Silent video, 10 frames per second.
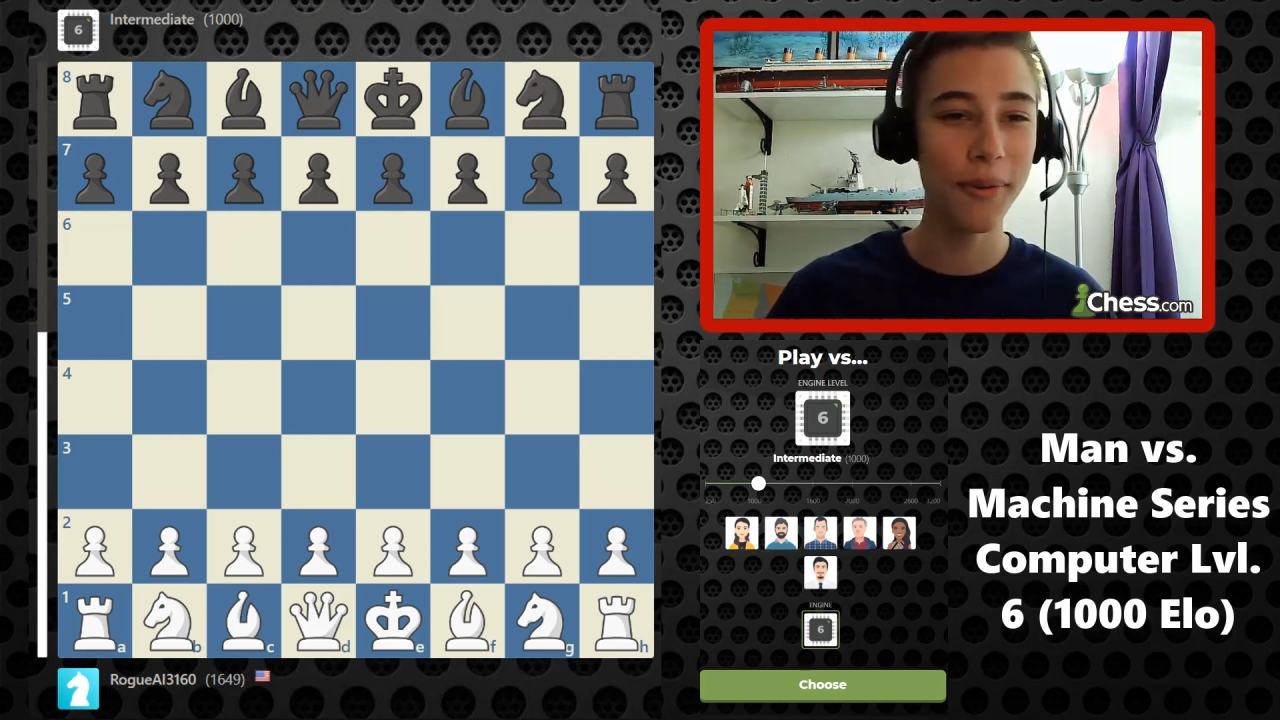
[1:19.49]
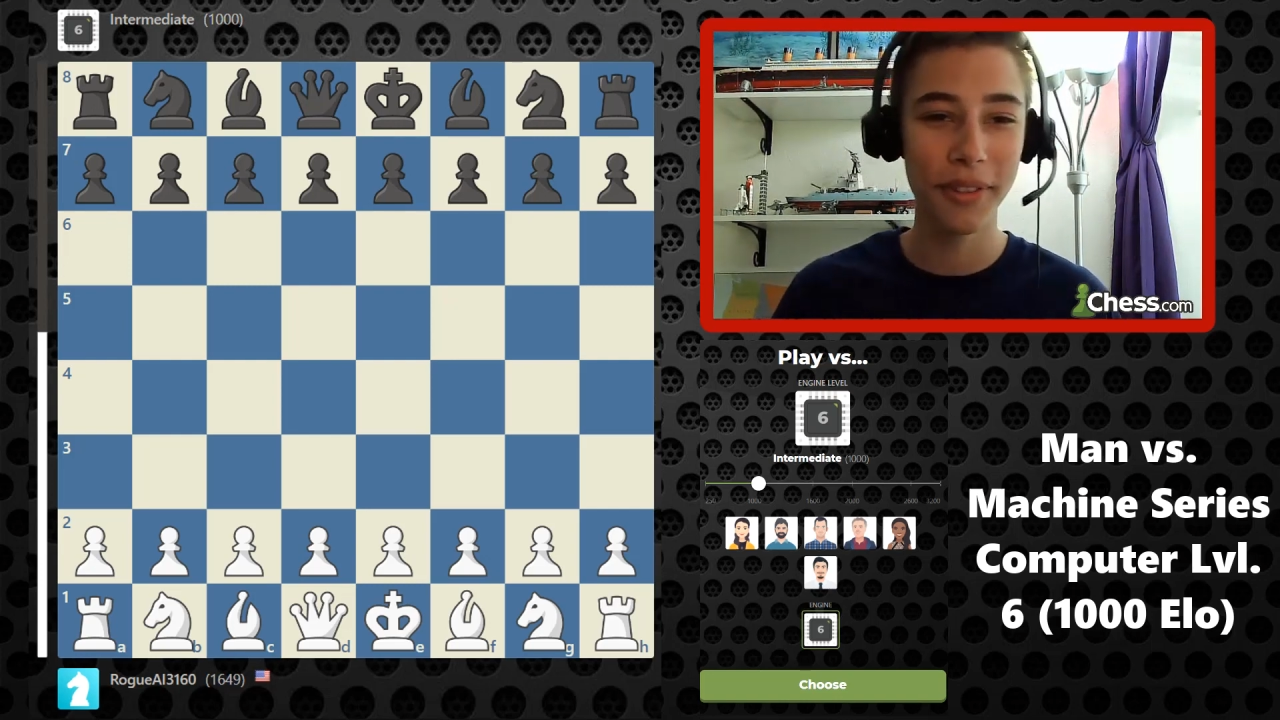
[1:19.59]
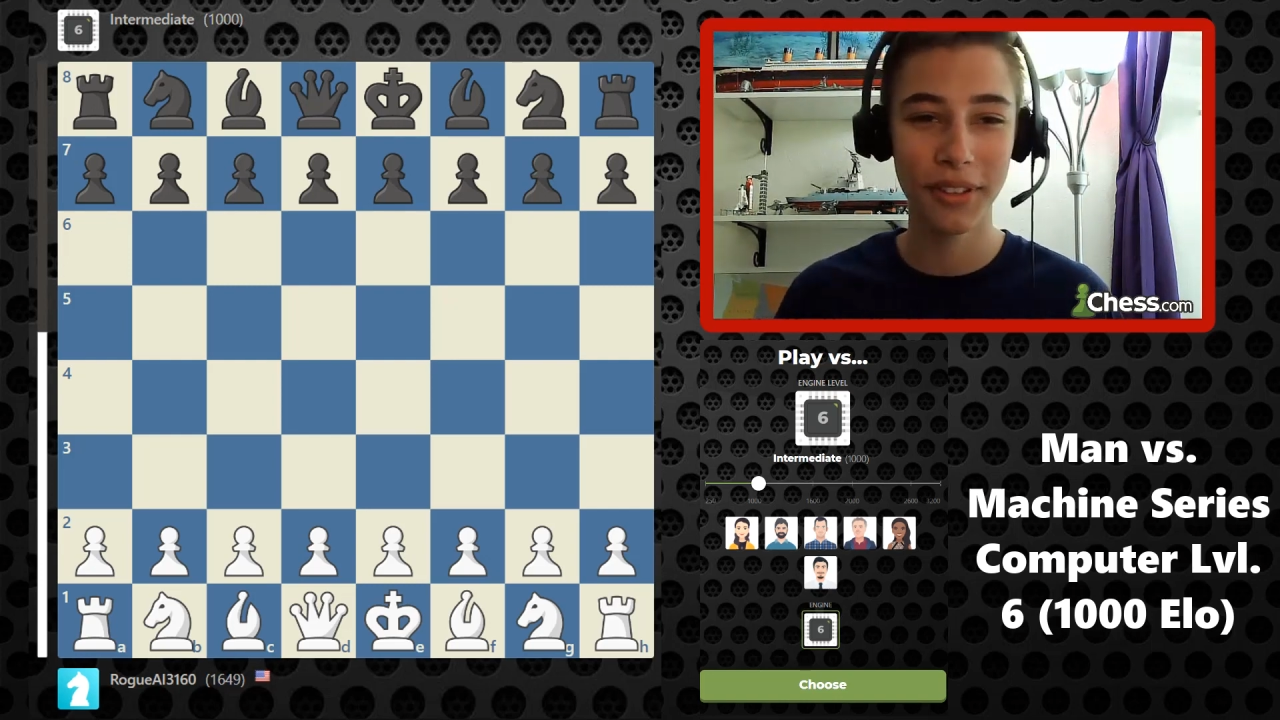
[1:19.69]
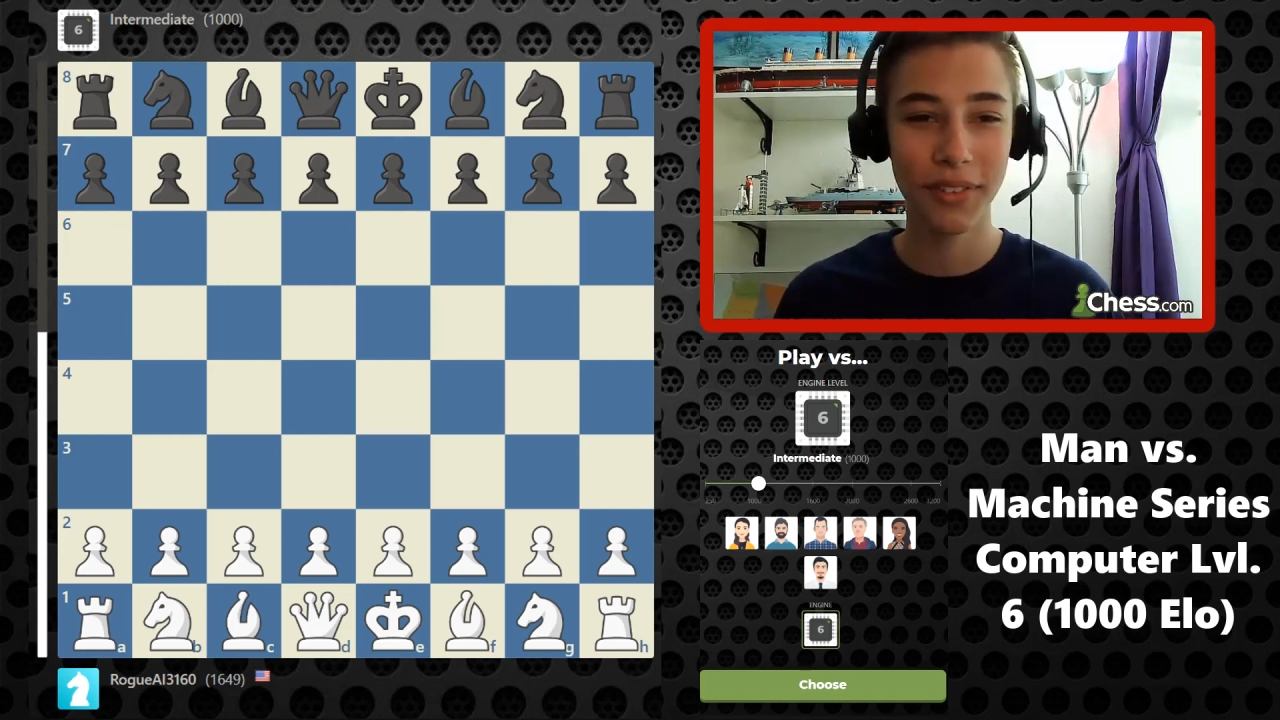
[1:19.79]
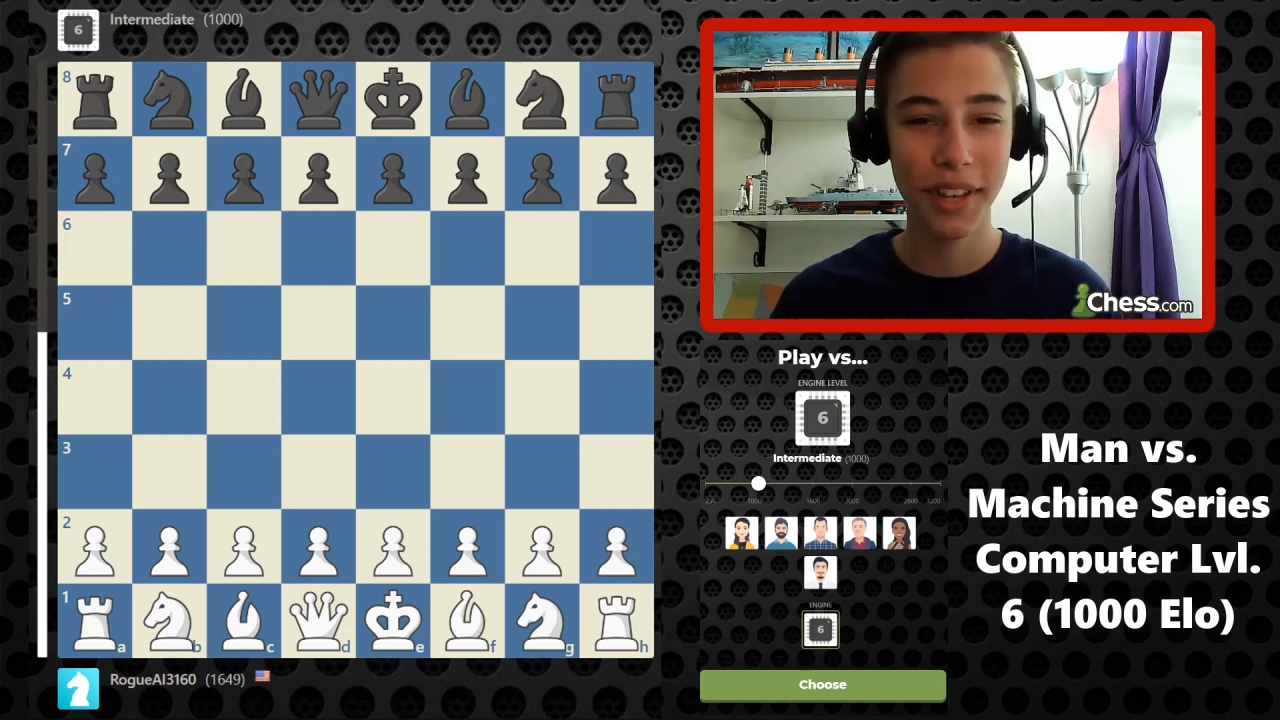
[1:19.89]

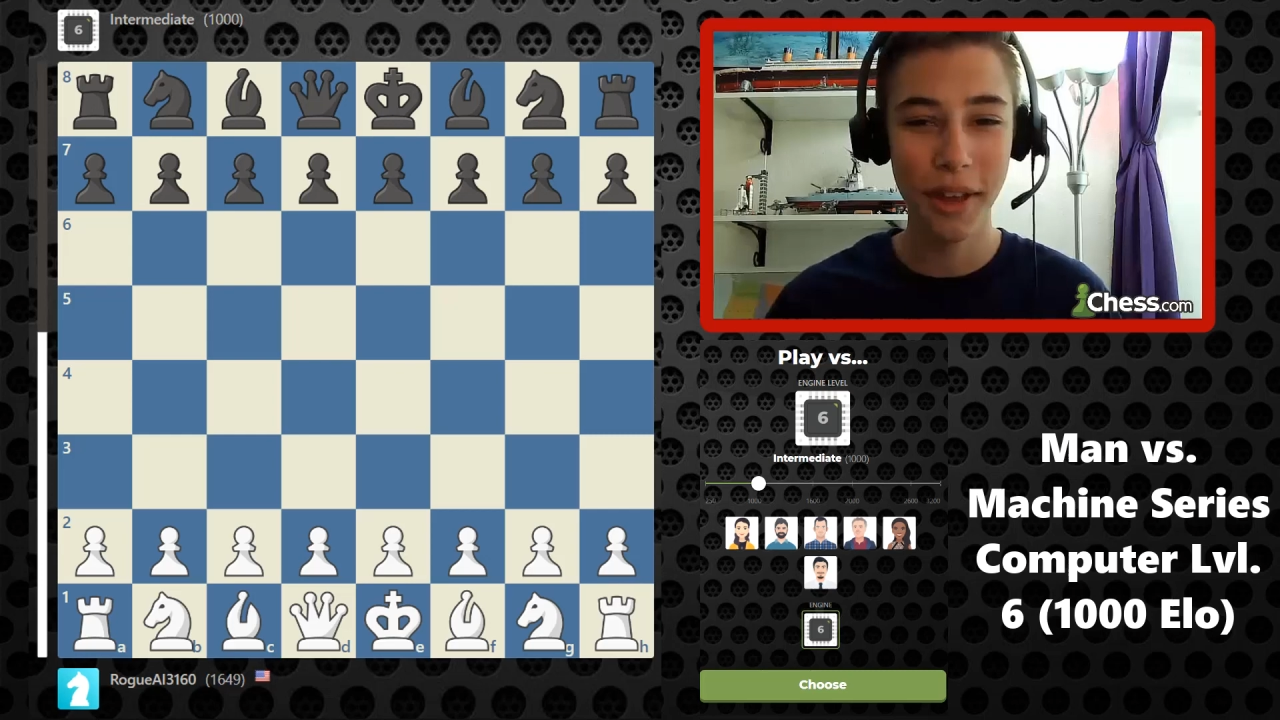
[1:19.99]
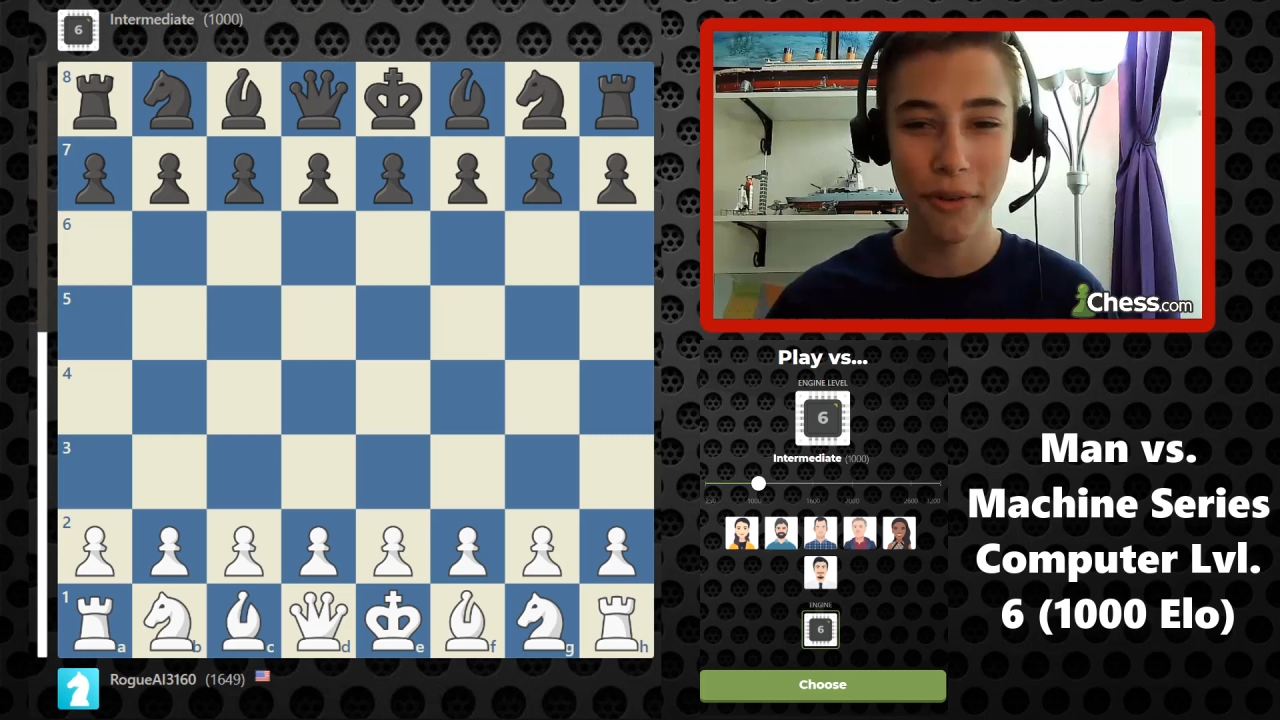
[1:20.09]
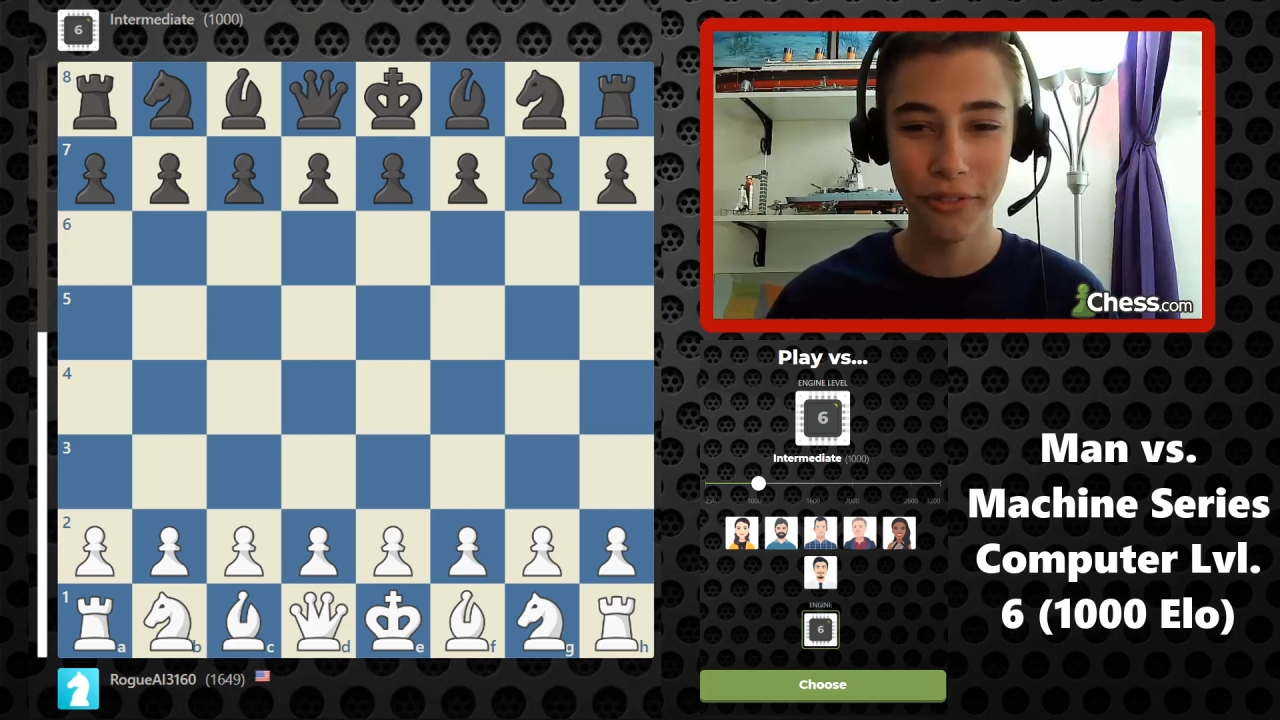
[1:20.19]
with this video.